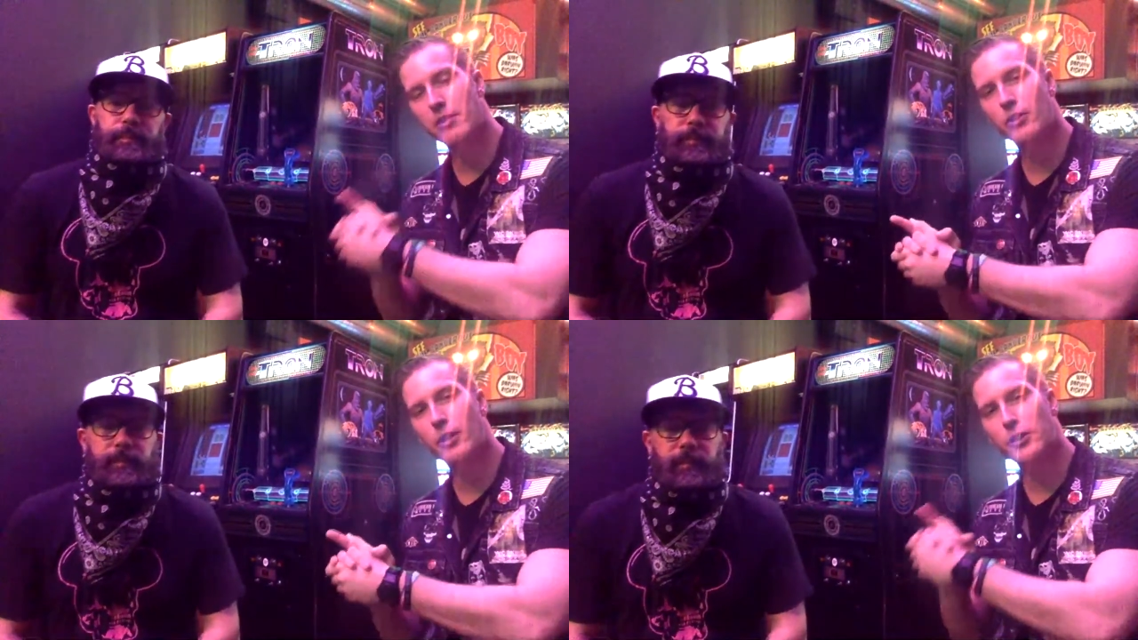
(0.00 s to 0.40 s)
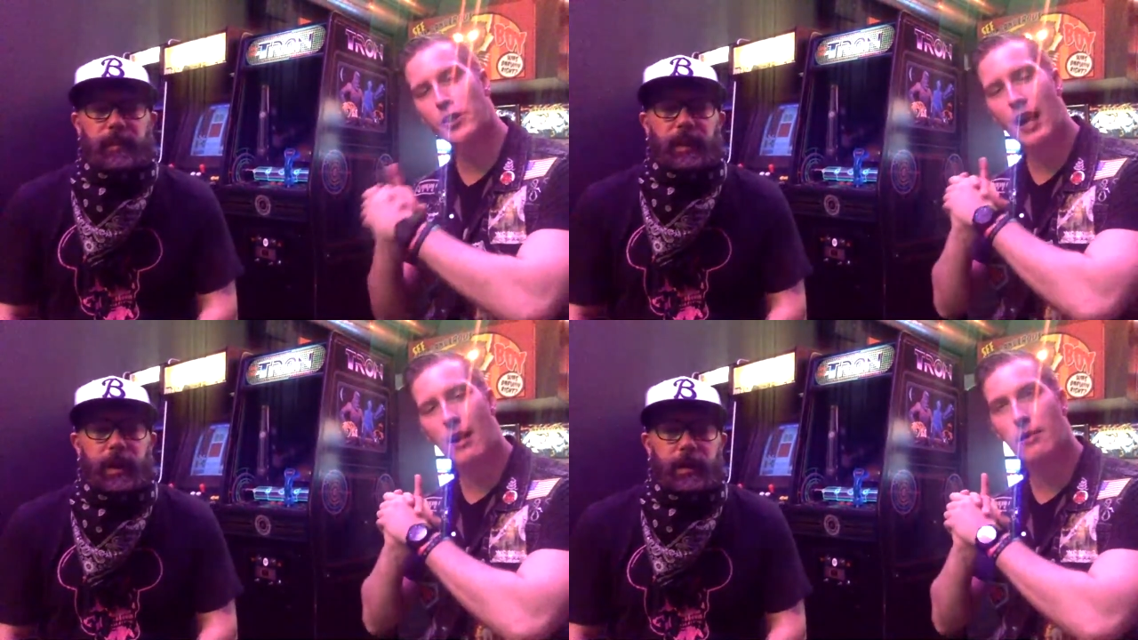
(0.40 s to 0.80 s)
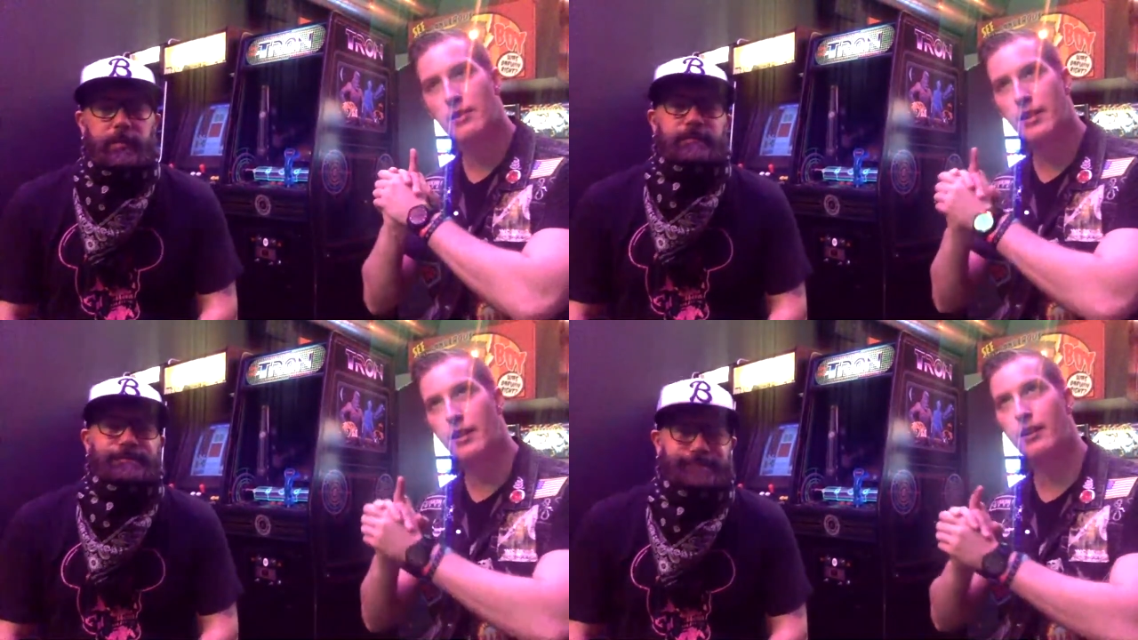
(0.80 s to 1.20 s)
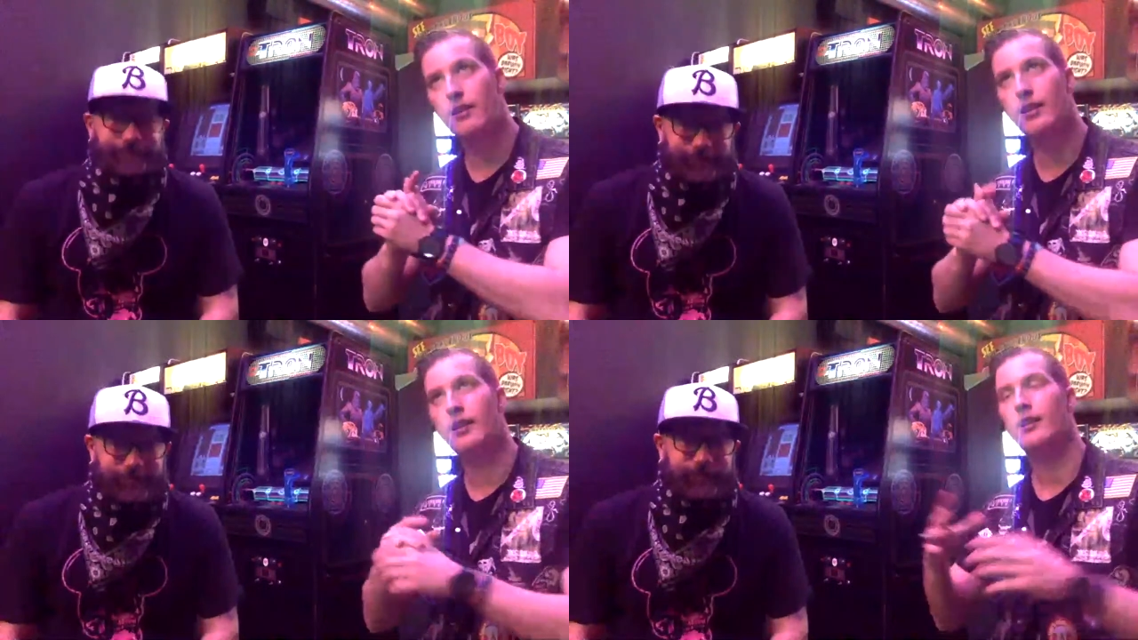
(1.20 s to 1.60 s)
Speaker 1: Misuta Chow is
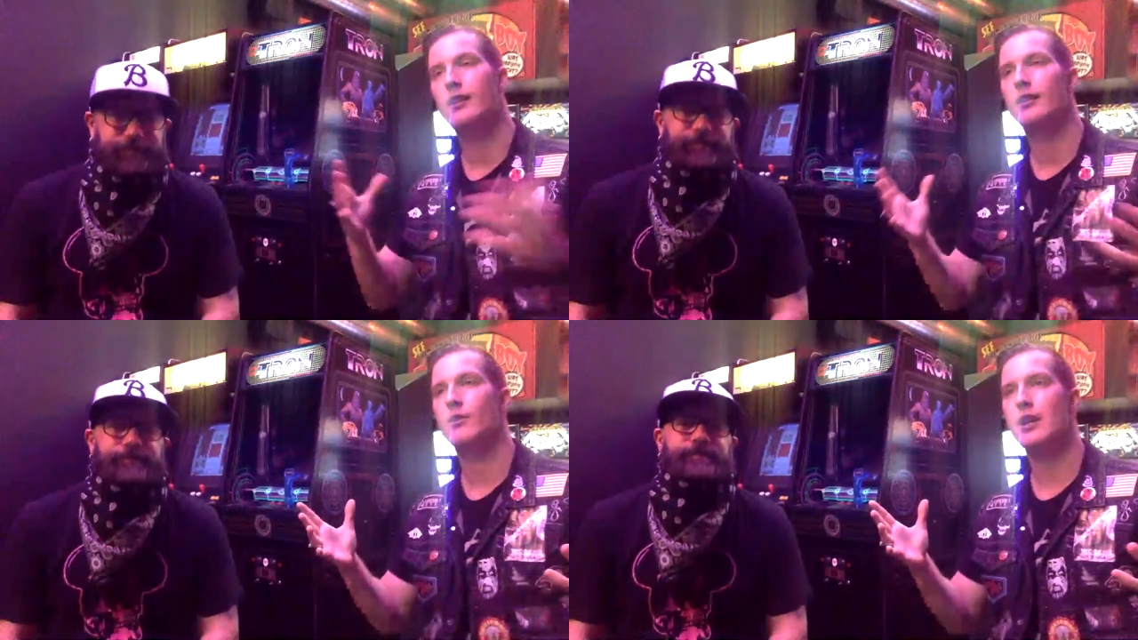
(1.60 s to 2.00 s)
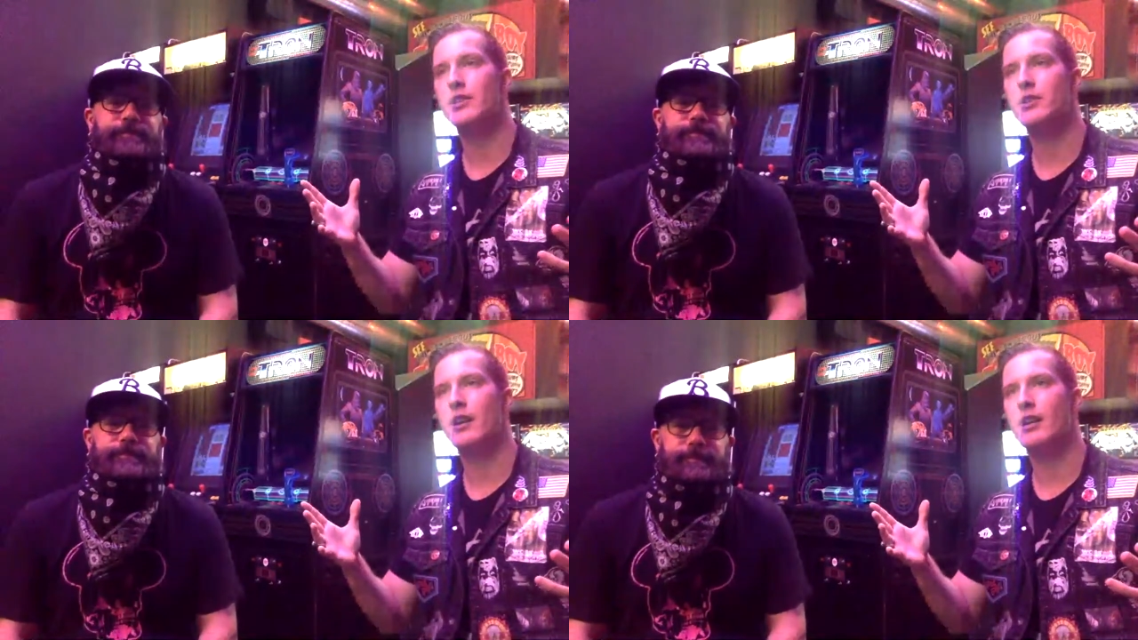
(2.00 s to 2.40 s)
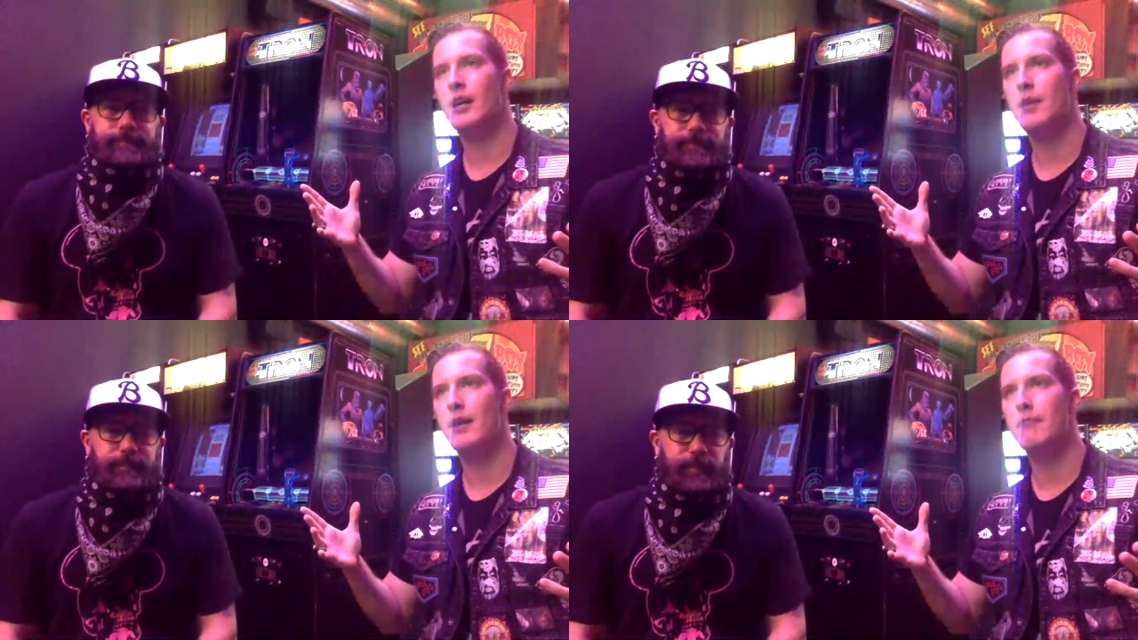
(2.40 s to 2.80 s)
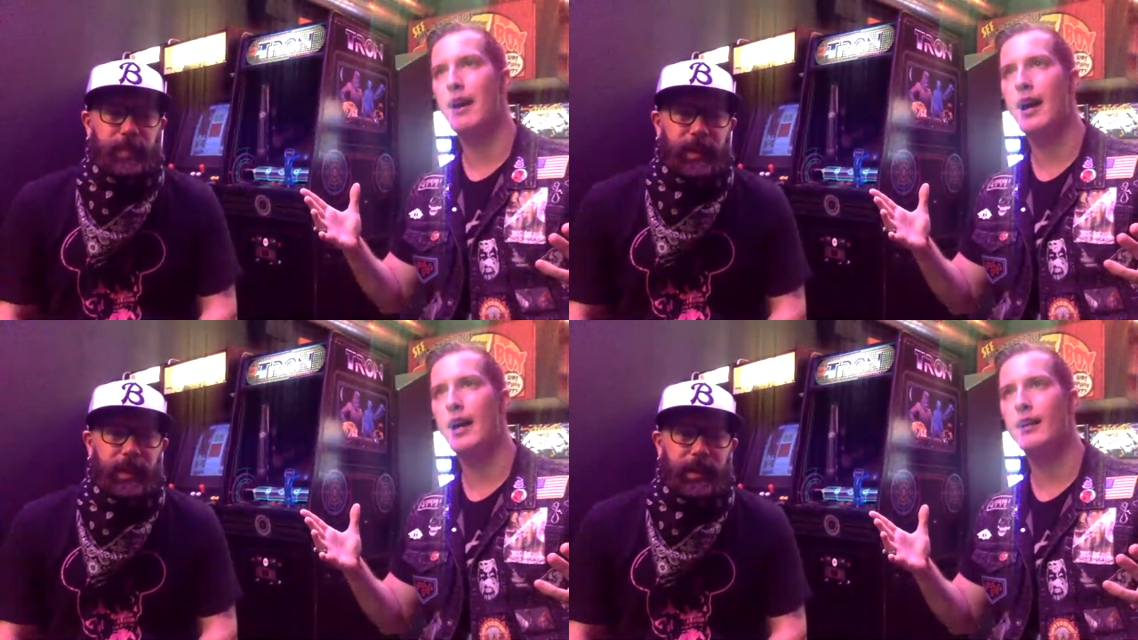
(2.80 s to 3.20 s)
here restaurant, come on
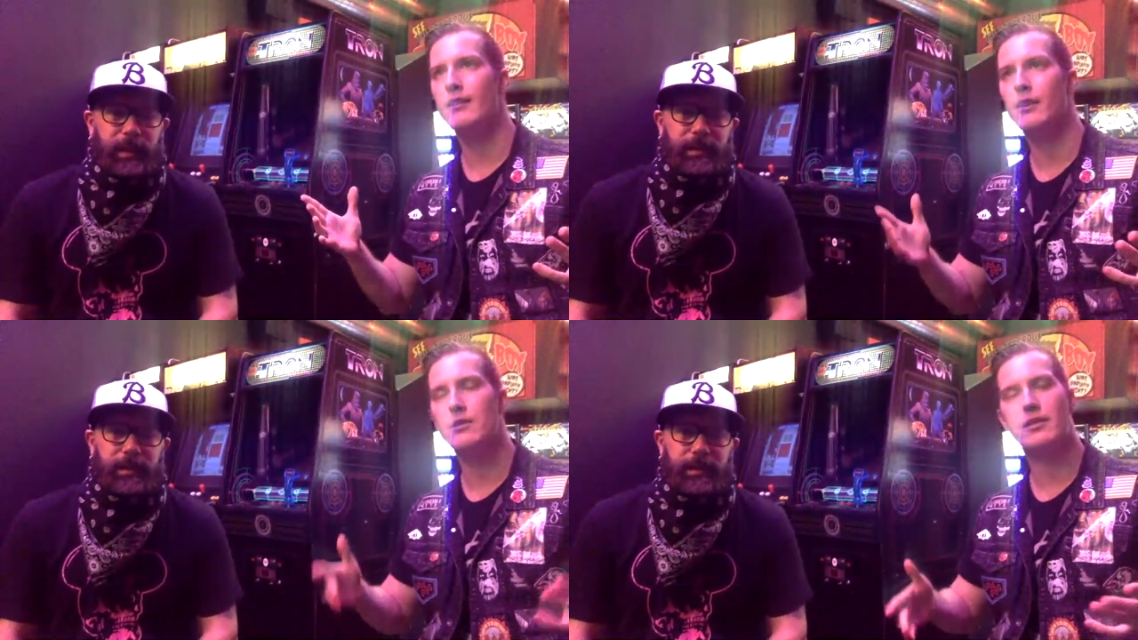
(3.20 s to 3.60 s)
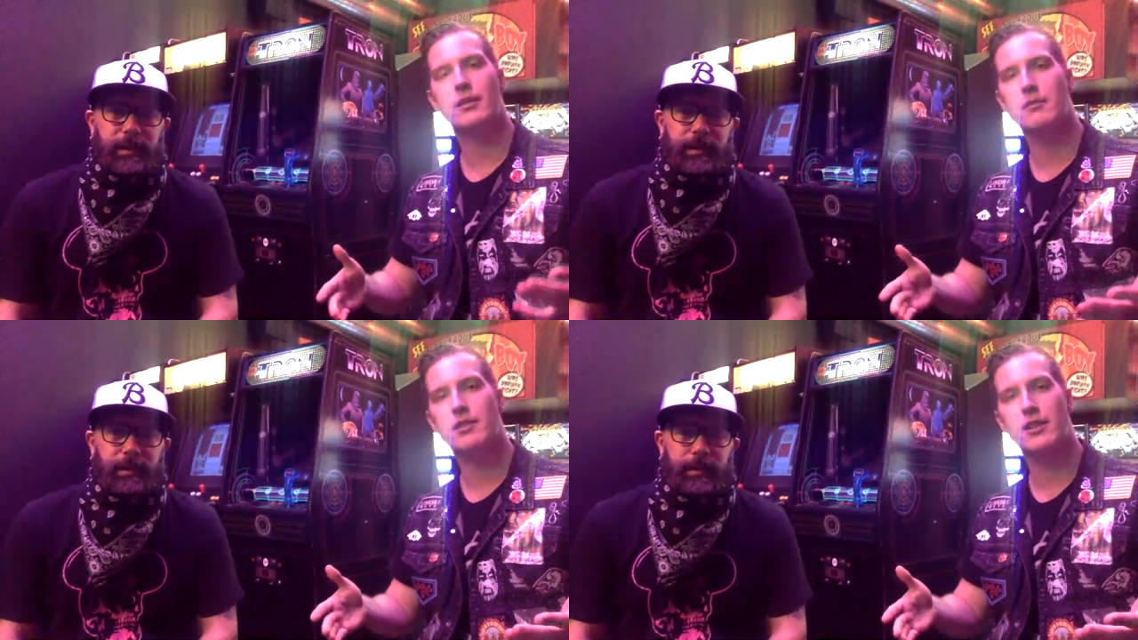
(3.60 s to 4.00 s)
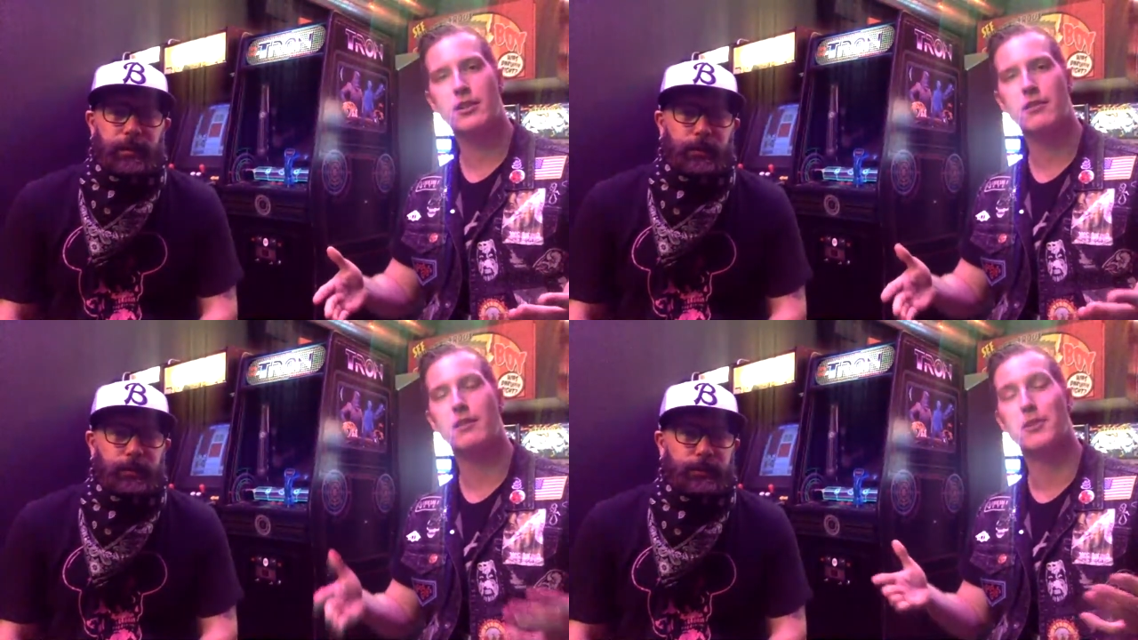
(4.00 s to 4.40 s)
by. Go see the, music- the